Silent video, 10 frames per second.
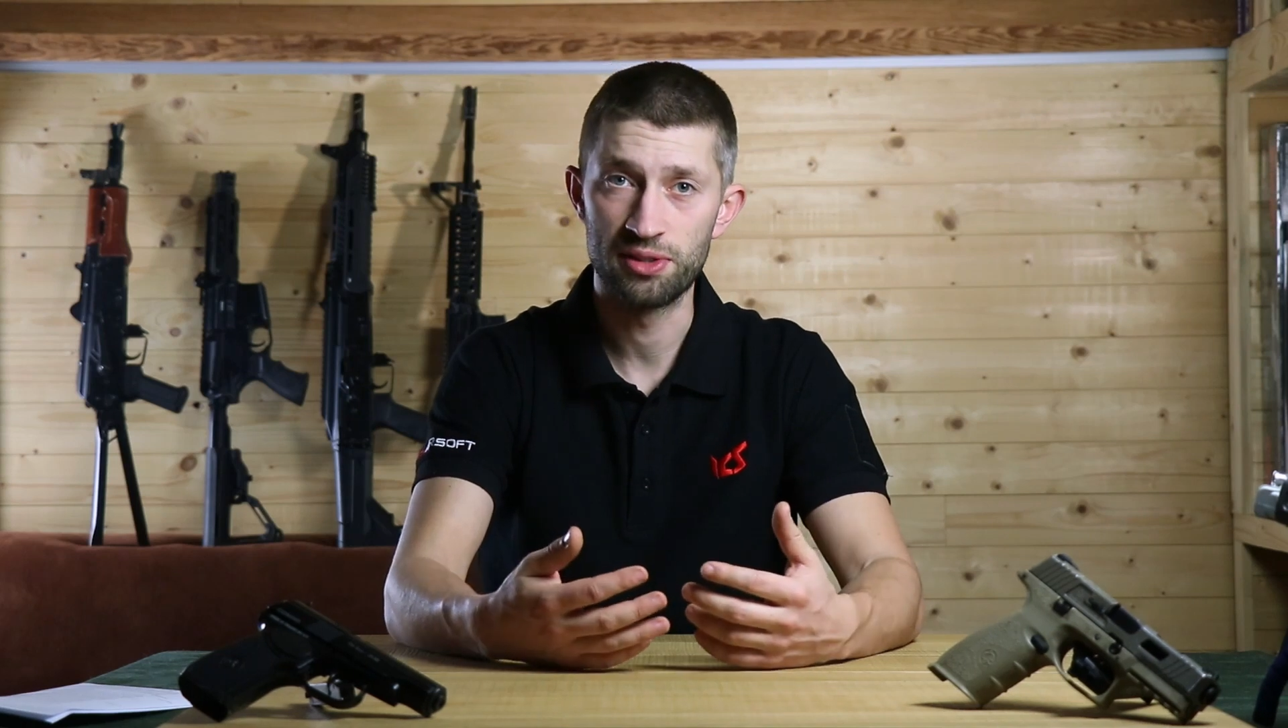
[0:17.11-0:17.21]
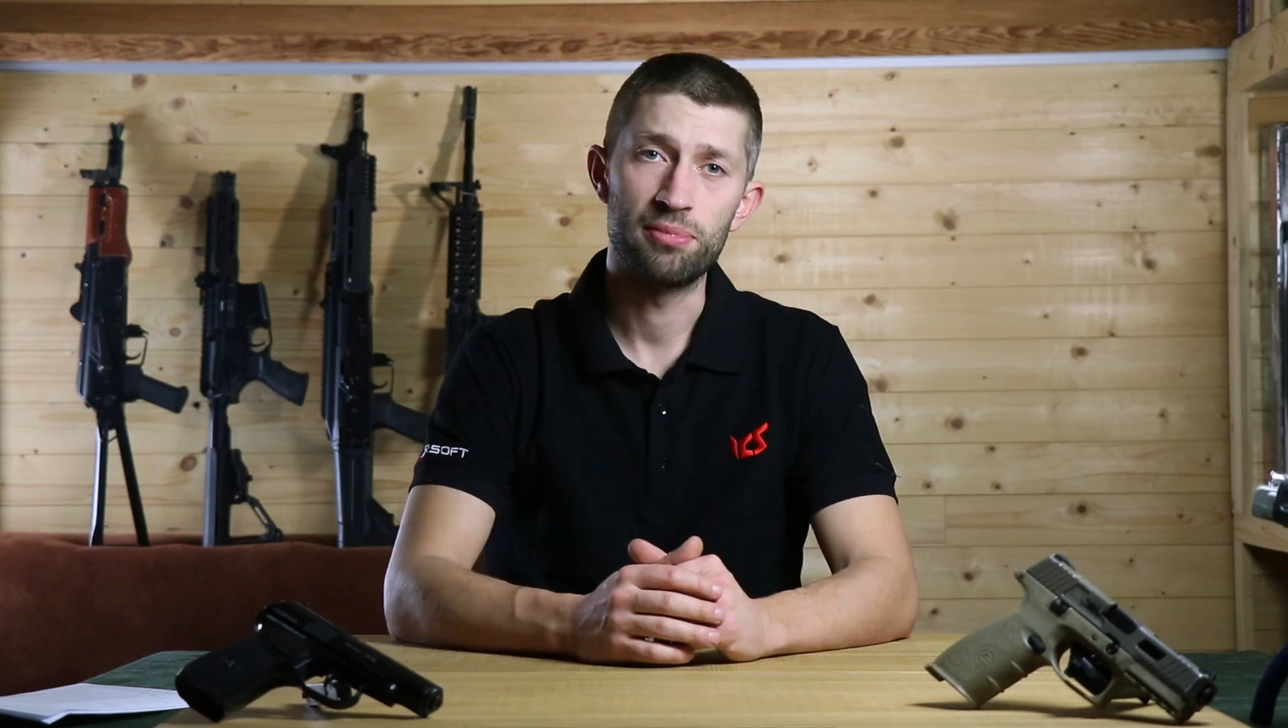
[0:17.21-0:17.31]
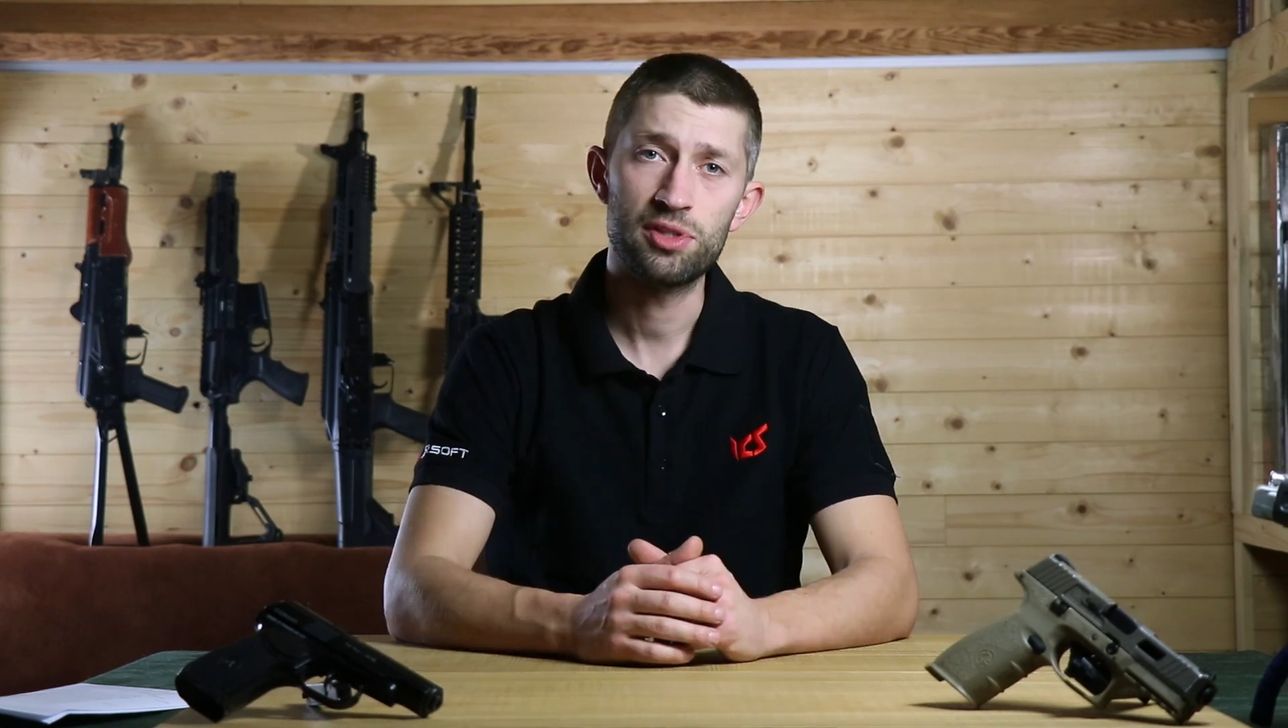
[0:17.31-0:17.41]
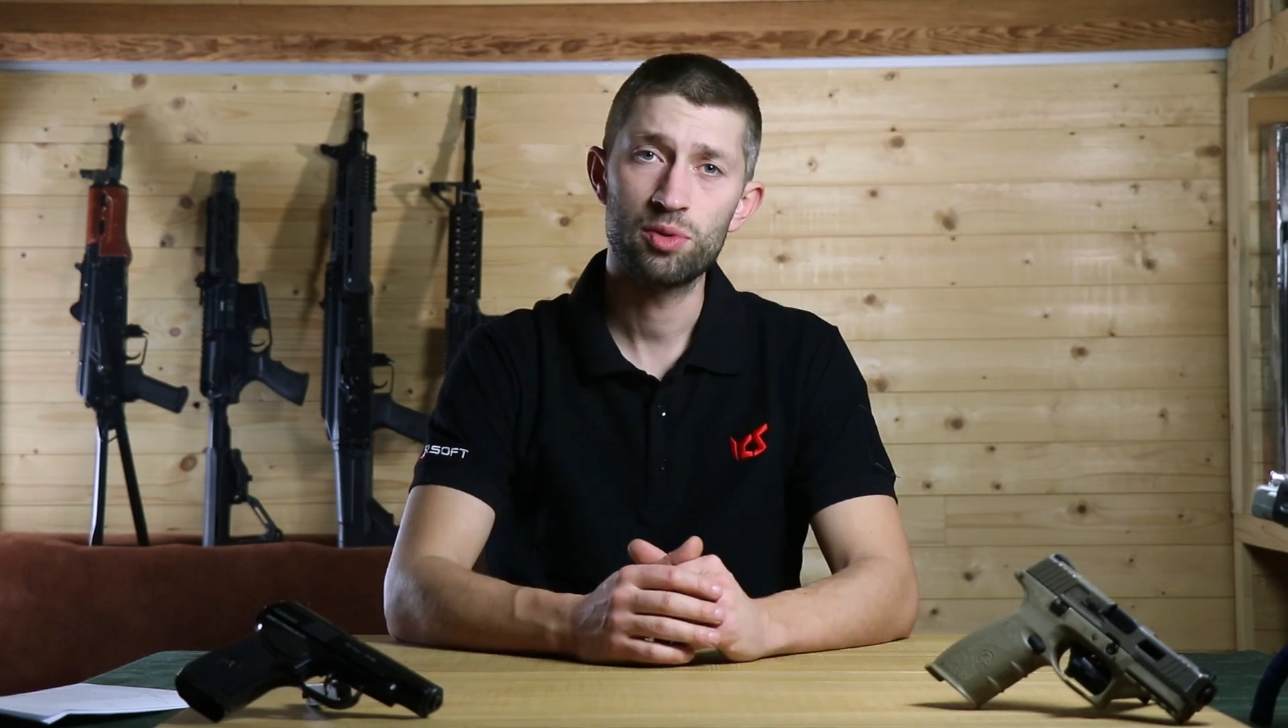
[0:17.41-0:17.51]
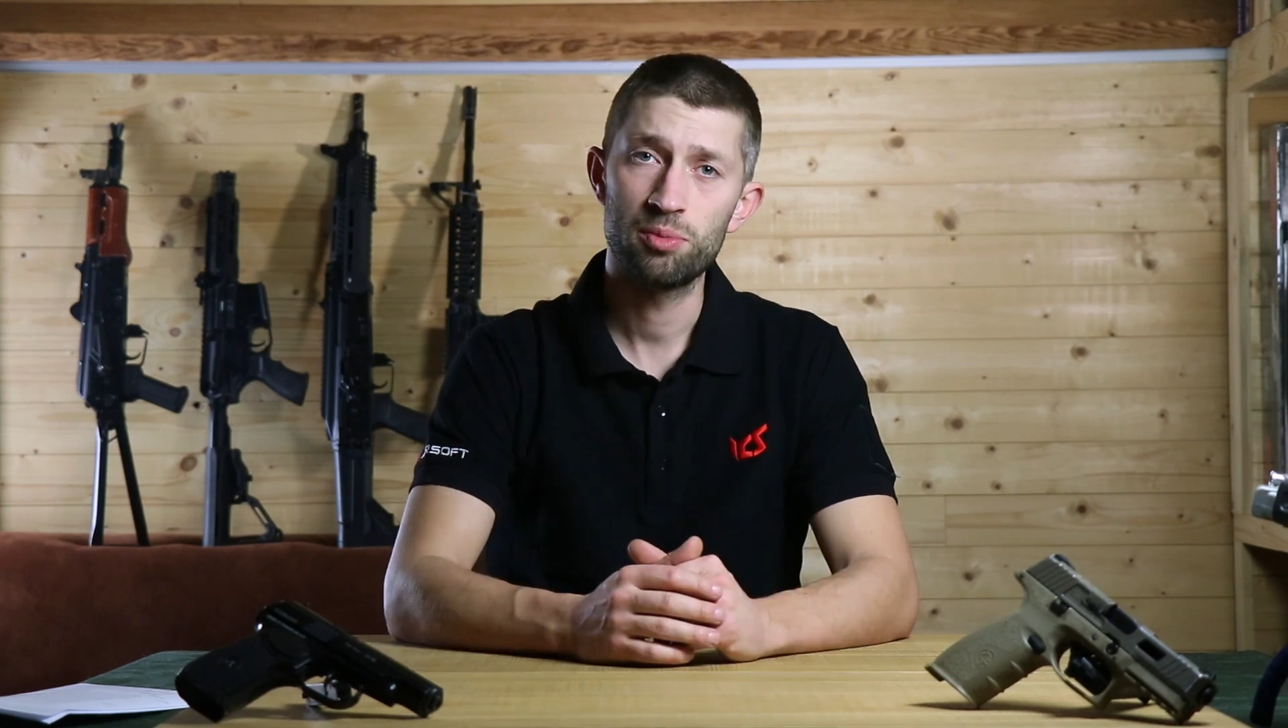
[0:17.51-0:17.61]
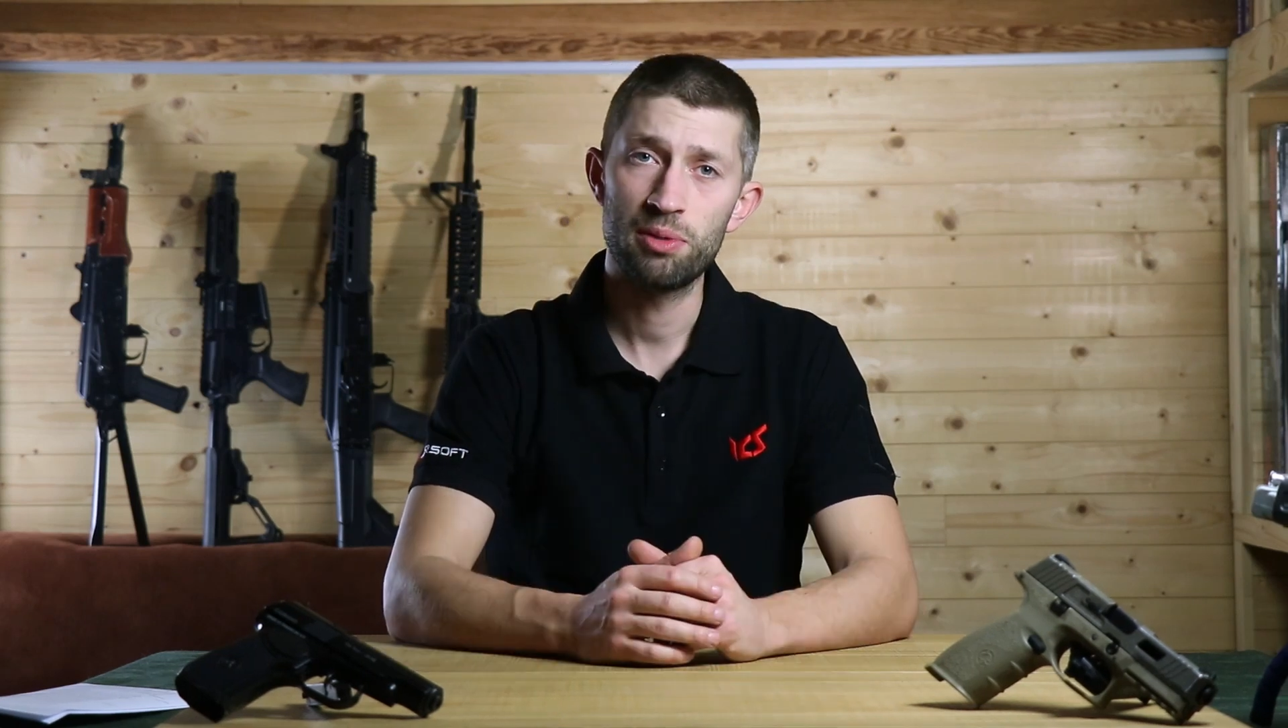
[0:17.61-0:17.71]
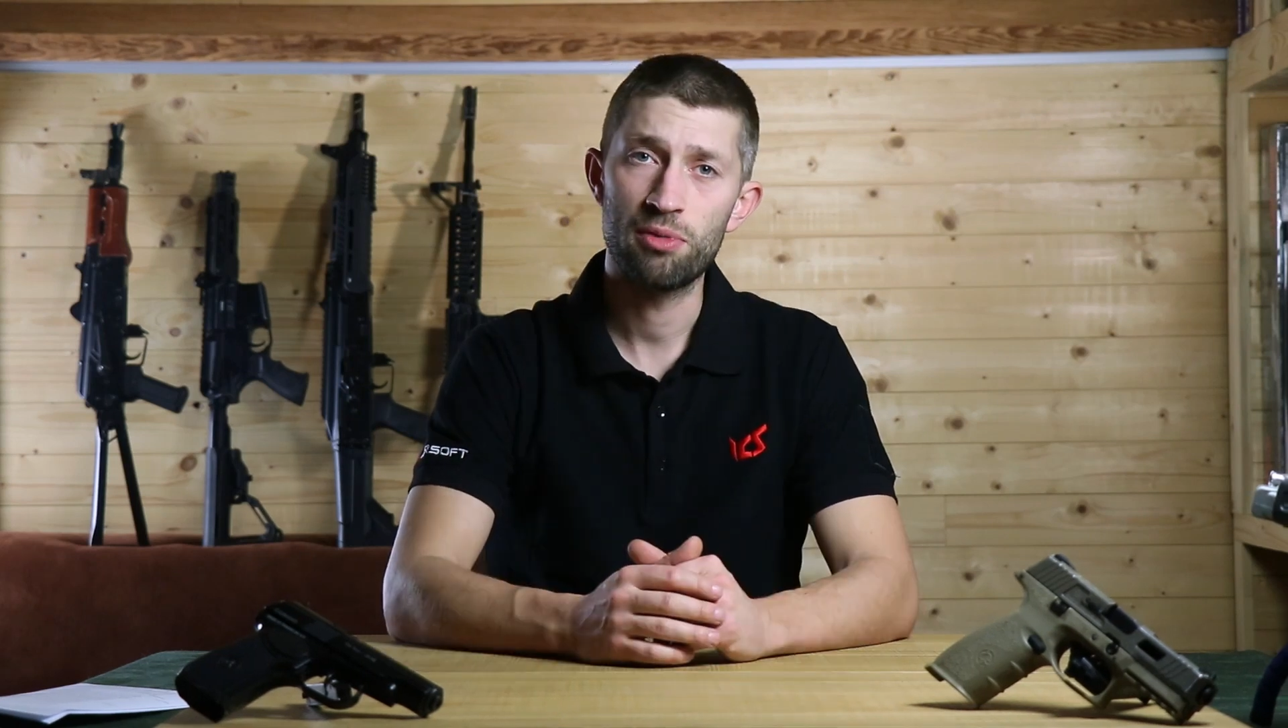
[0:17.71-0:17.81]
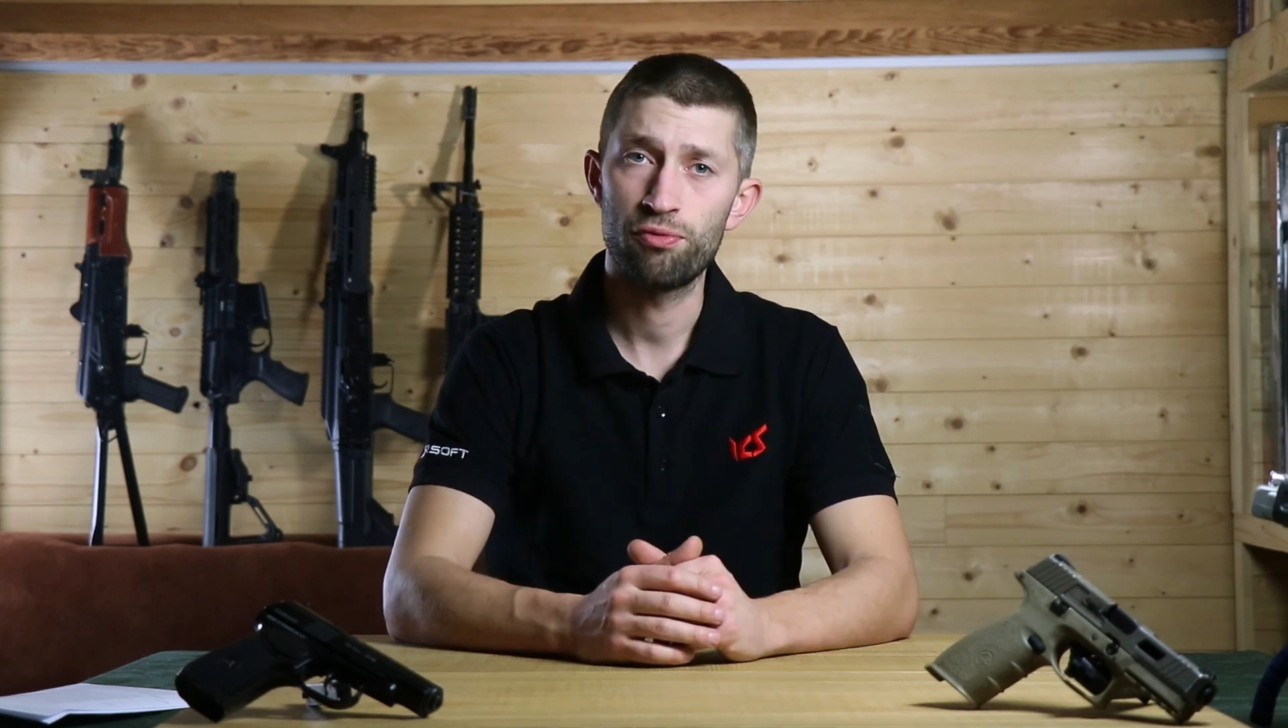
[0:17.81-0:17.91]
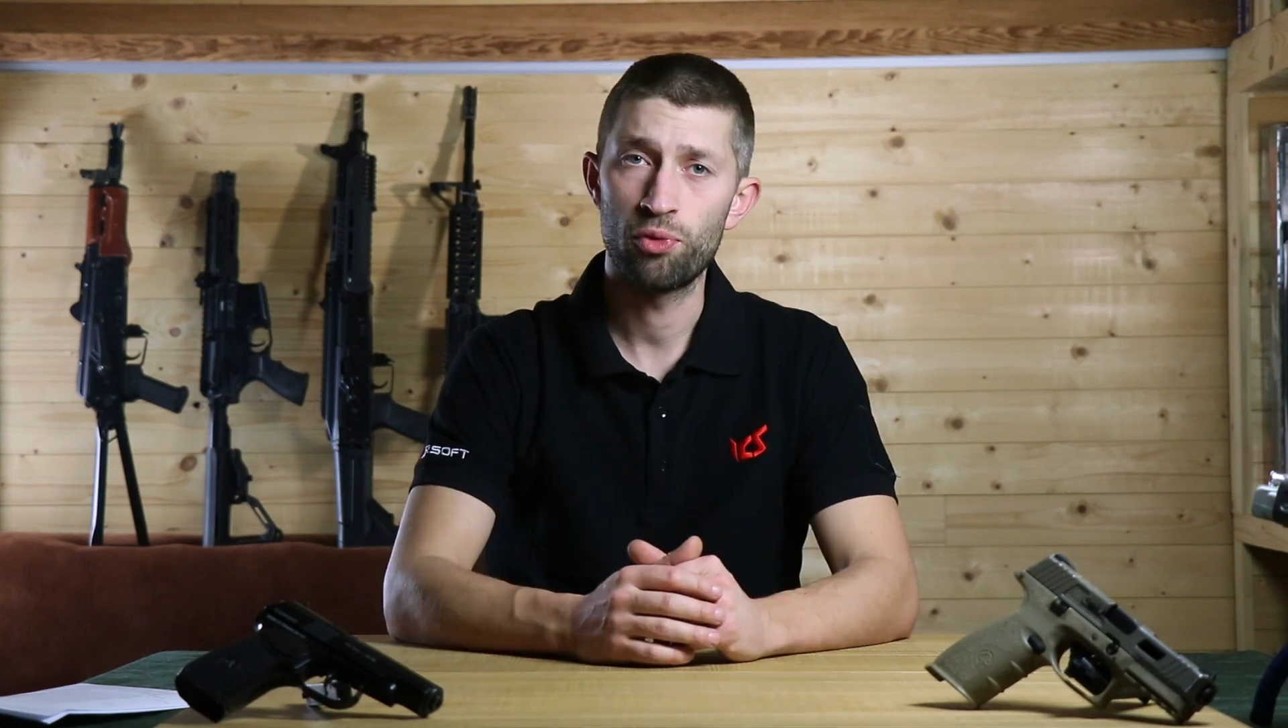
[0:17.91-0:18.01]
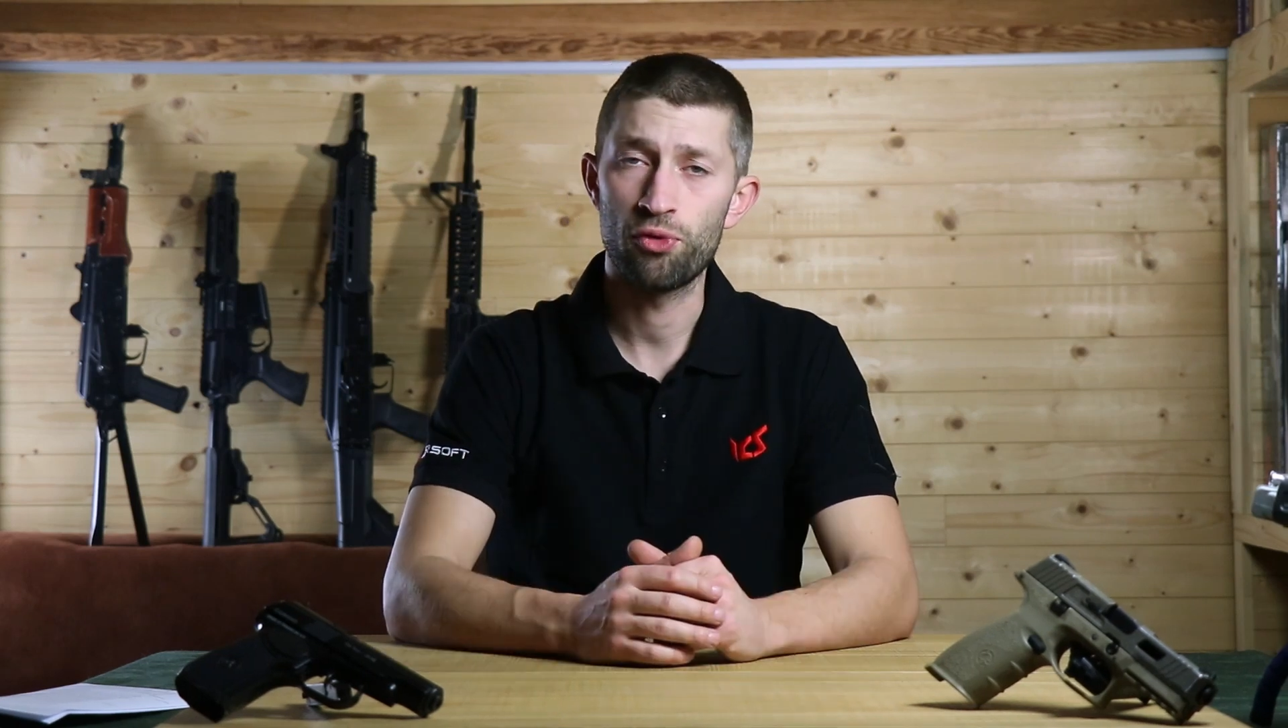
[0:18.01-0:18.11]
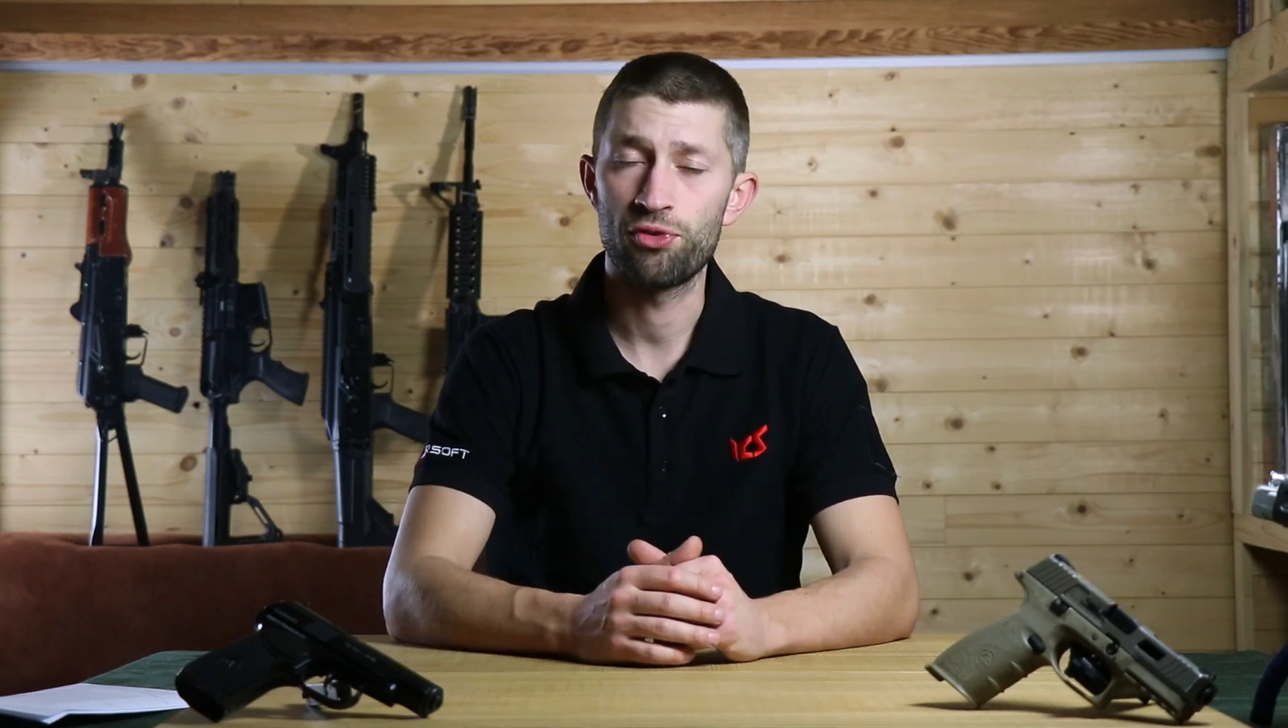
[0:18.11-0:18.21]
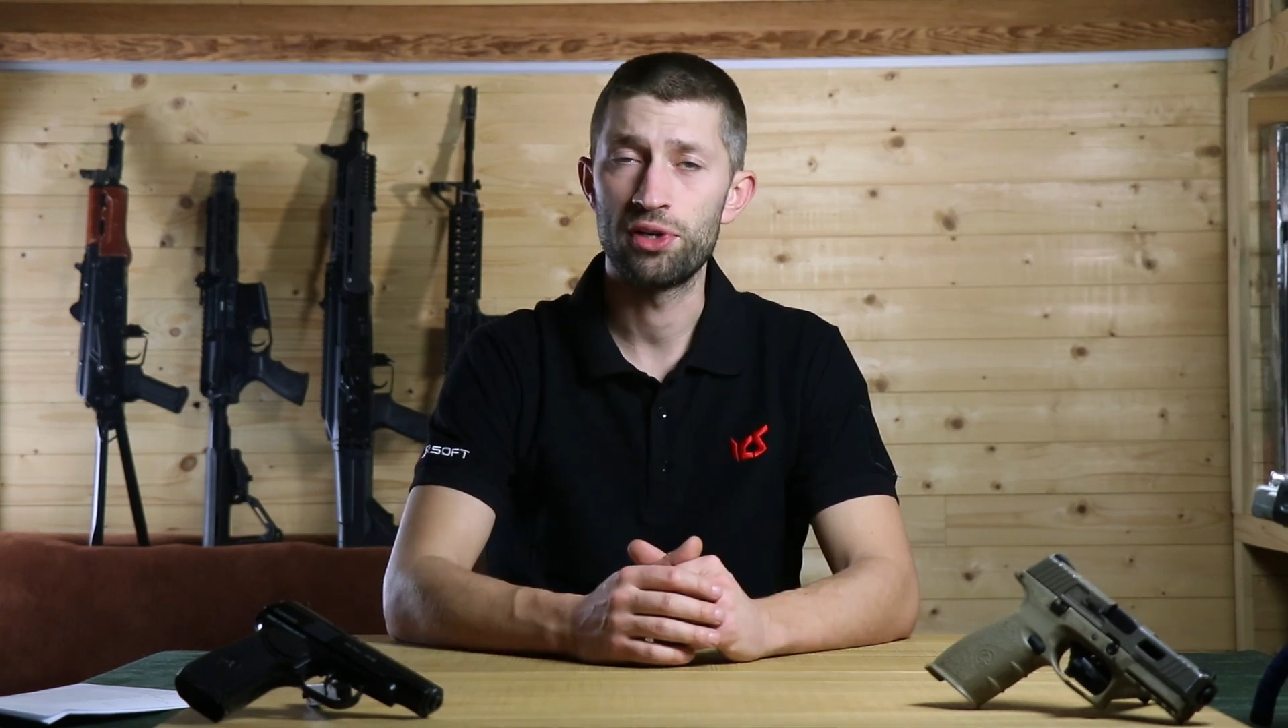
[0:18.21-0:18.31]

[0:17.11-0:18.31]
This will be my fourth